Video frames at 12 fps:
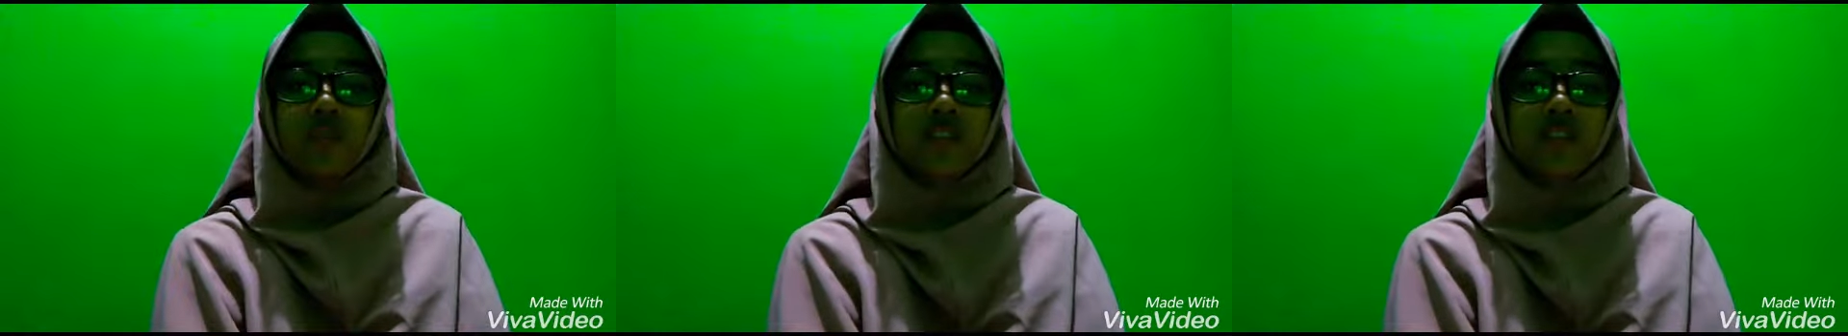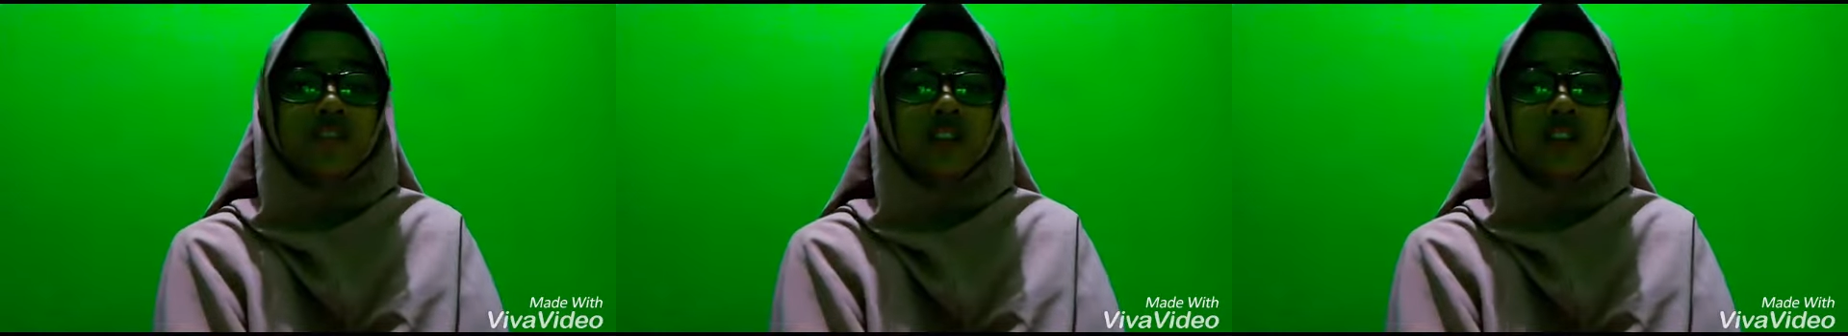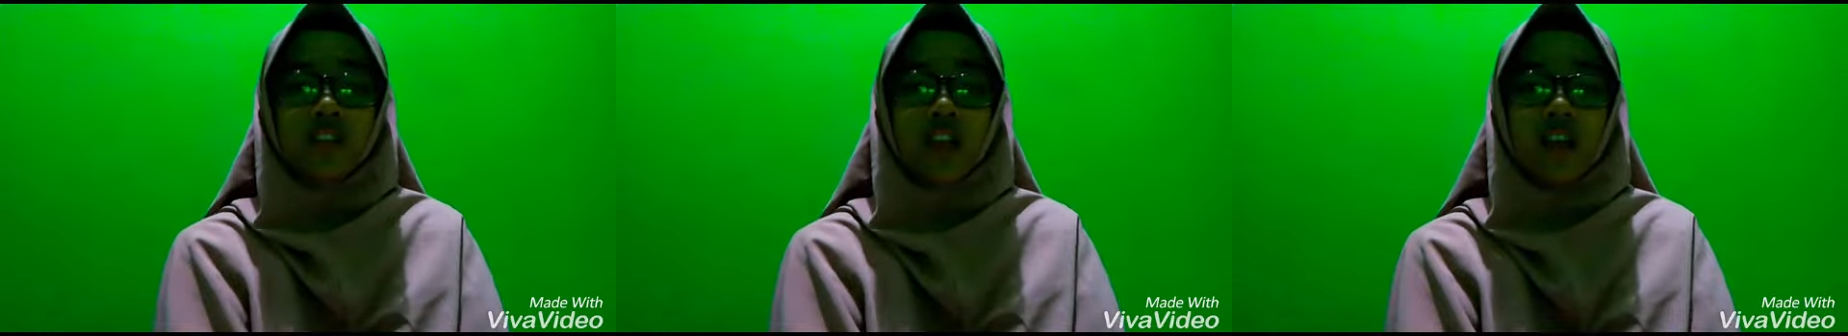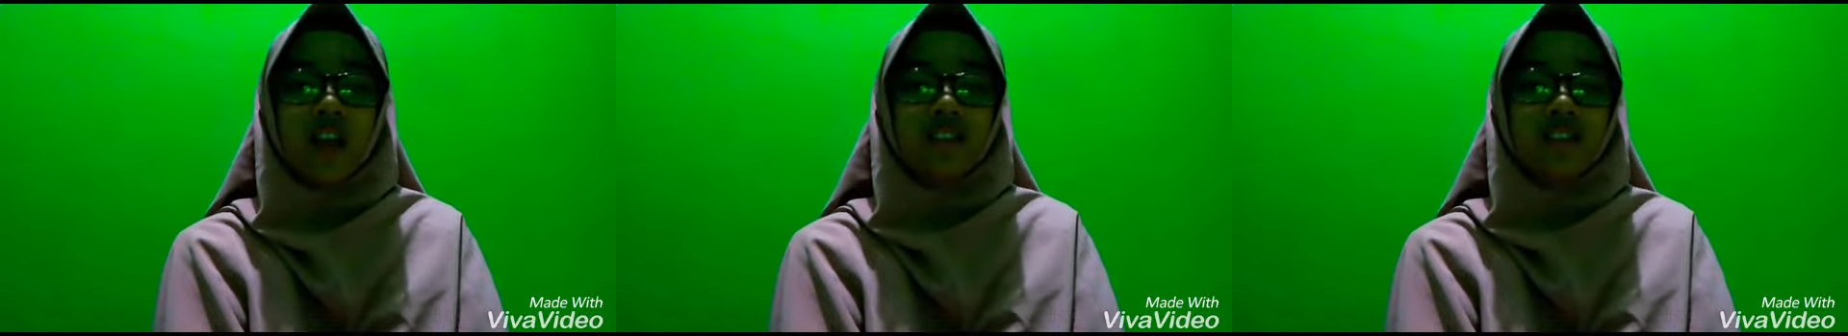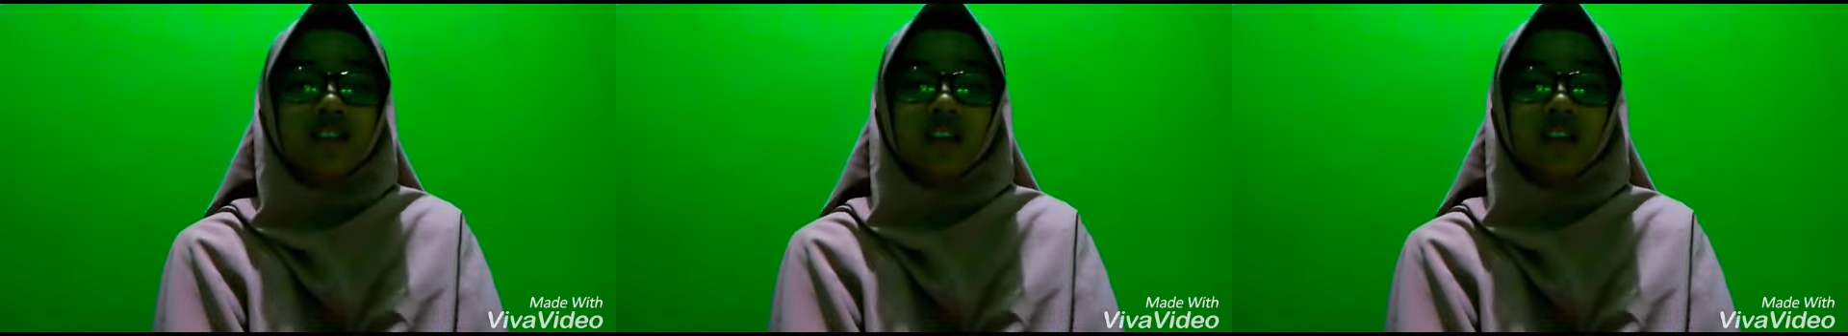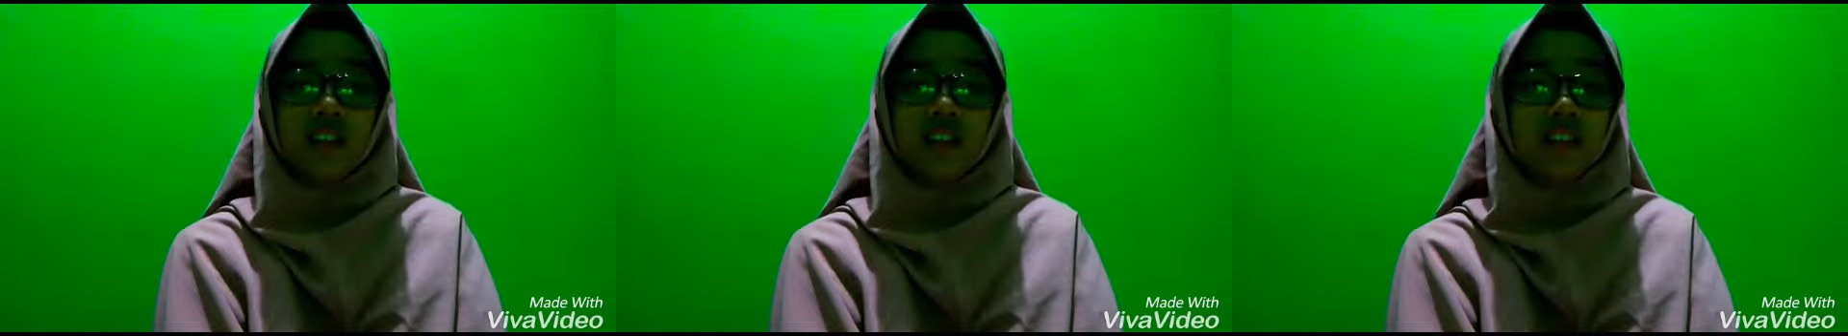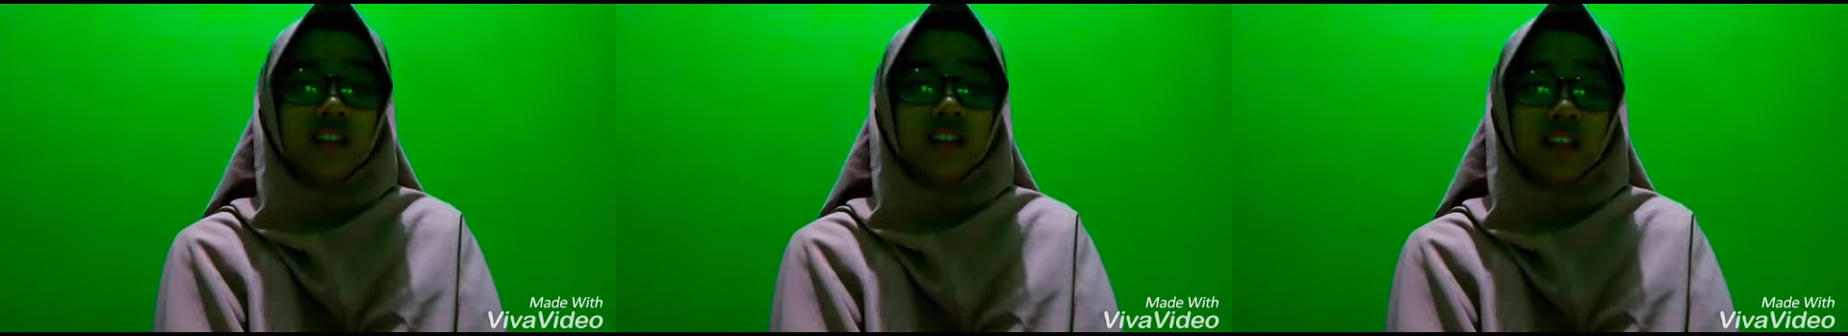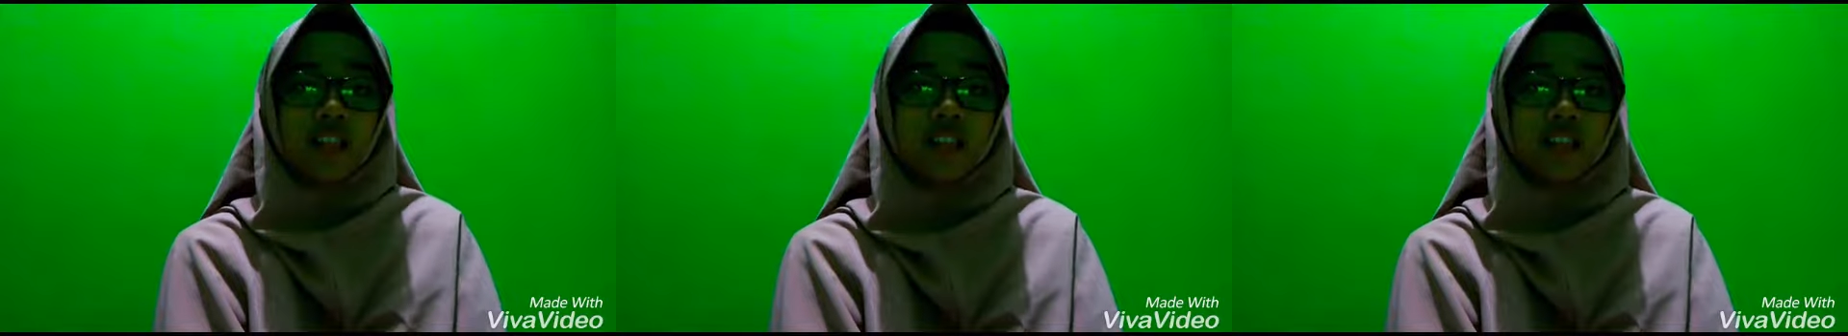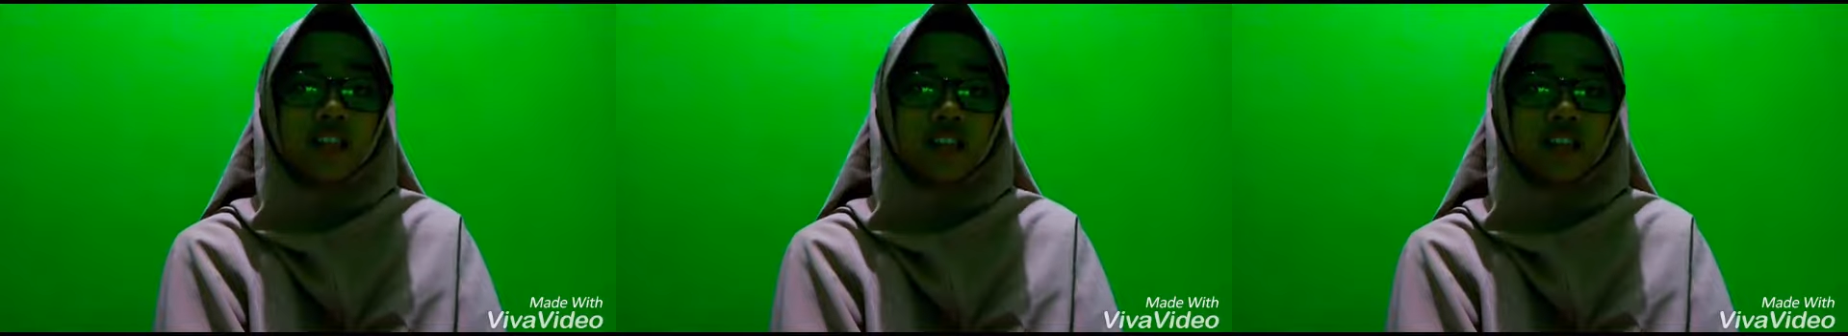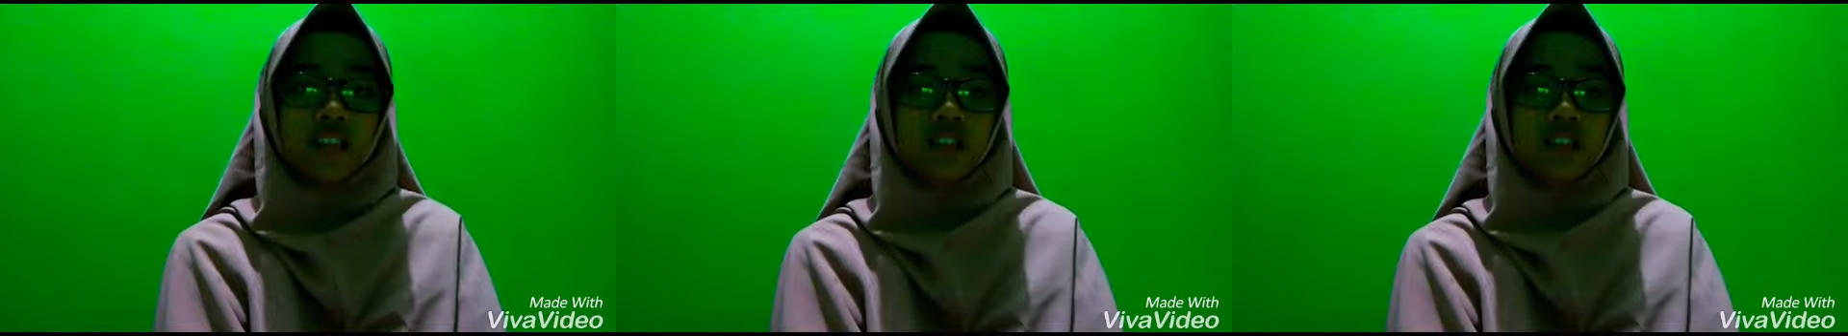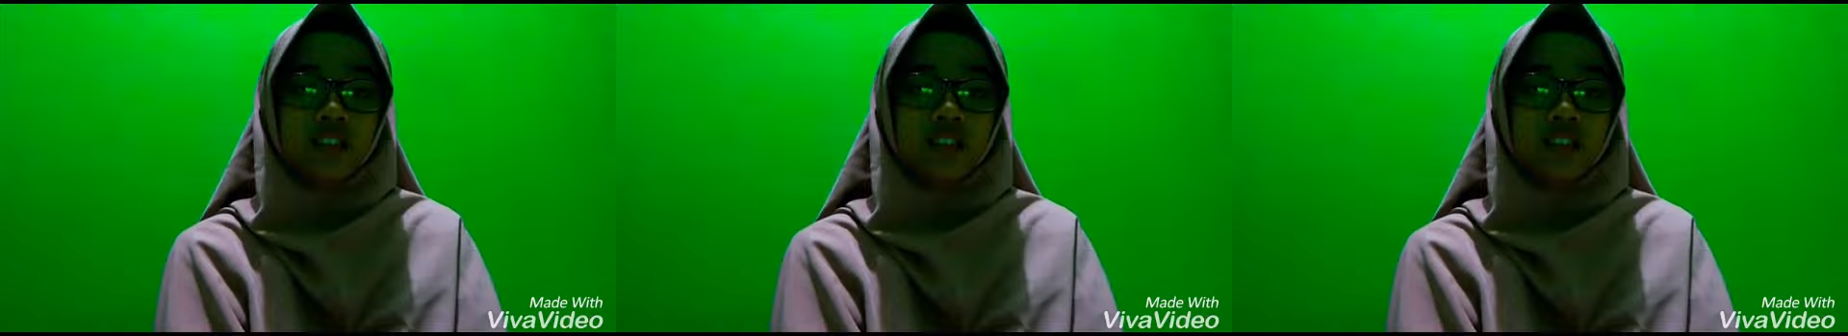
of the city as Jakarta elegant.